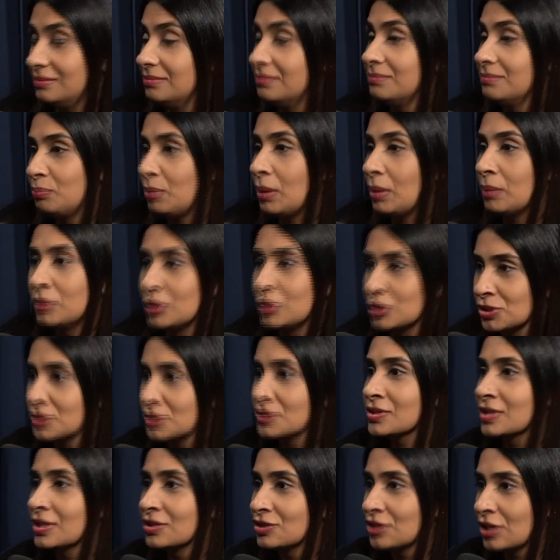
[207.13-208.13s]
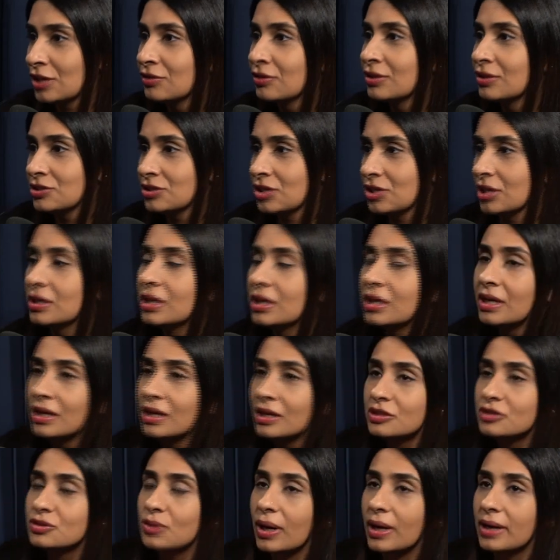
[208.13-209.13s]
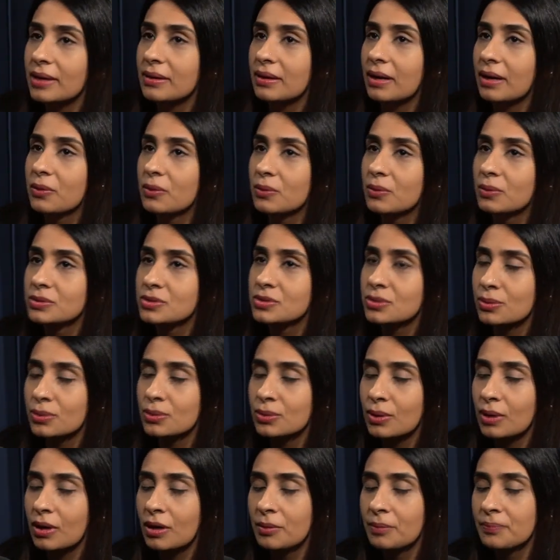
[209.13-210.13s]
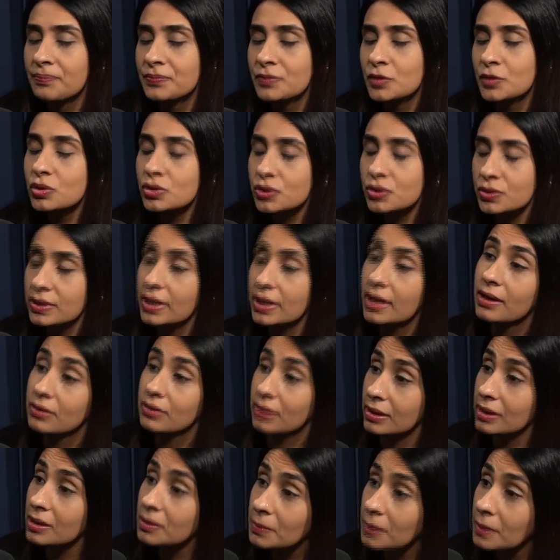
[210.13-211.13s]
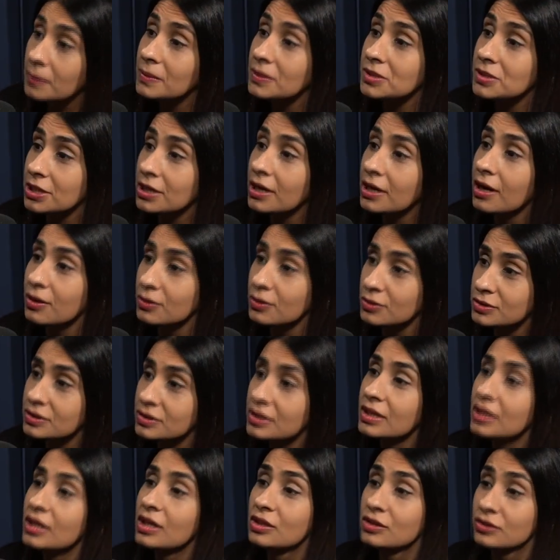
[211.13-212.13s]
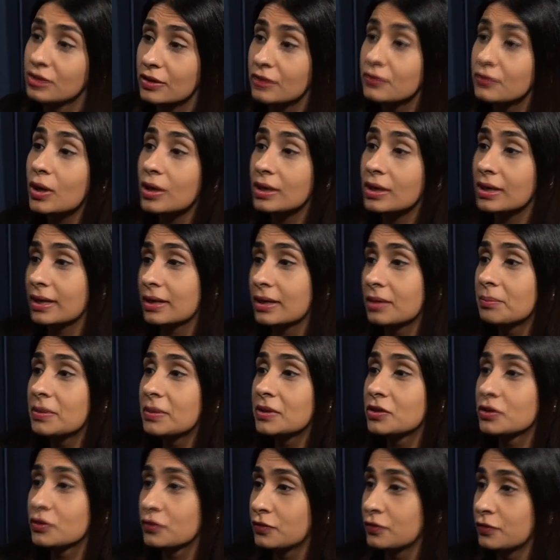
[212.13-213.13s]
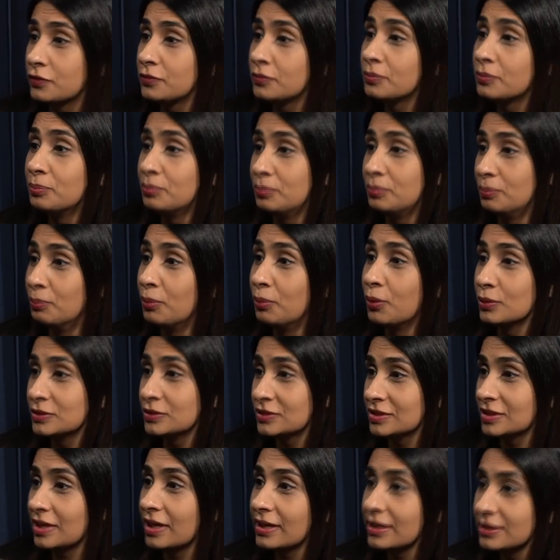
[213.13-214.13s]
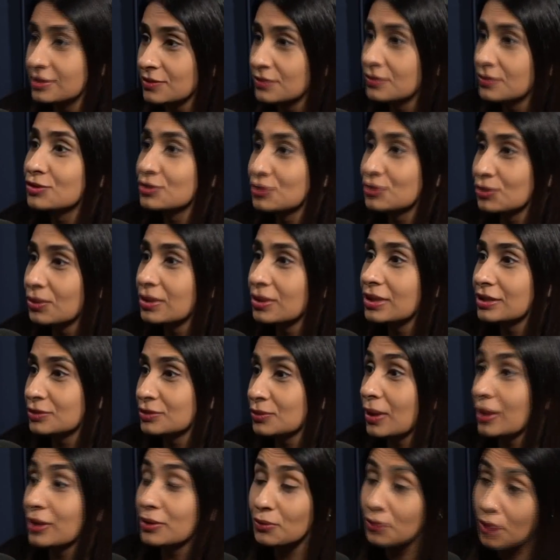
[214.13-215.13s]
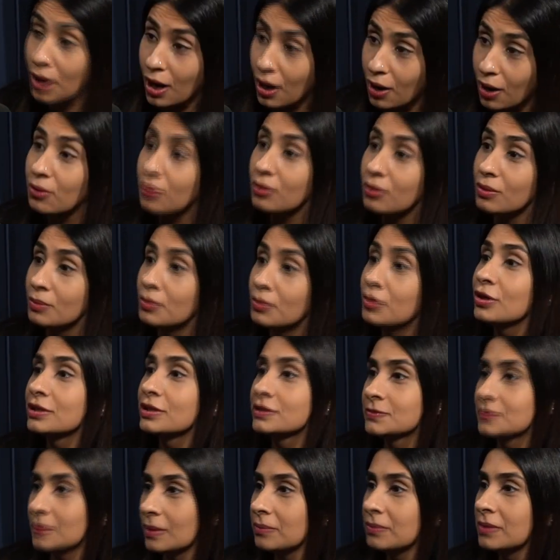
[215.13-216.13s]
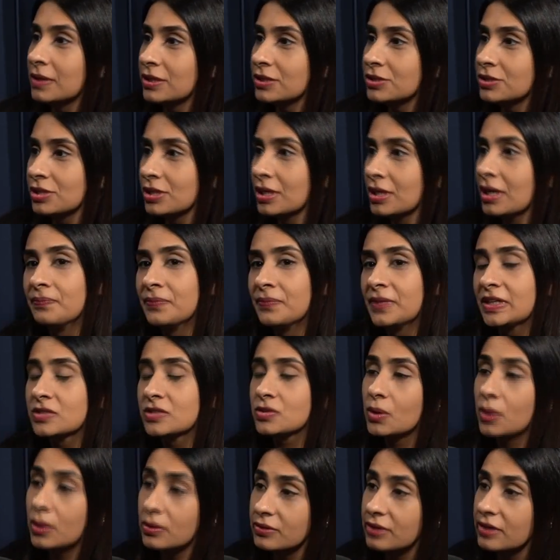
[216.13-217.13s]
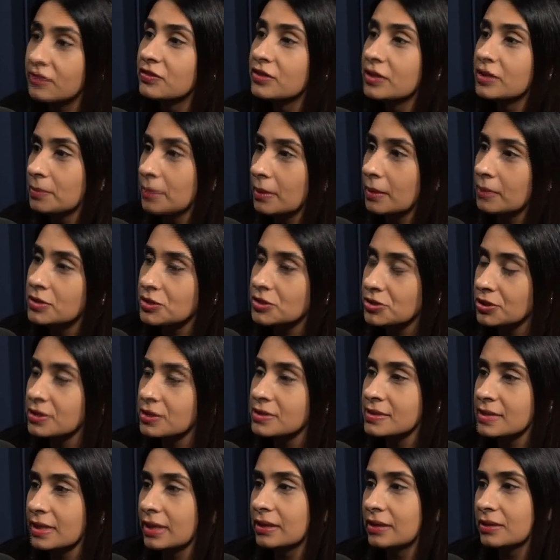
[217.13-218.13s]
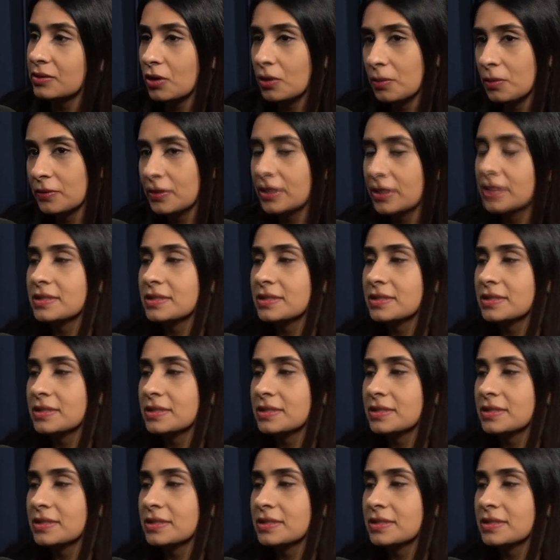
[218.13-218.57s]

publishers can generally tell. So I also told you that I run a publishing house. So I've got a bit of both sides of the story. So I know how a book is published. It's called Reverie Publishers and it operates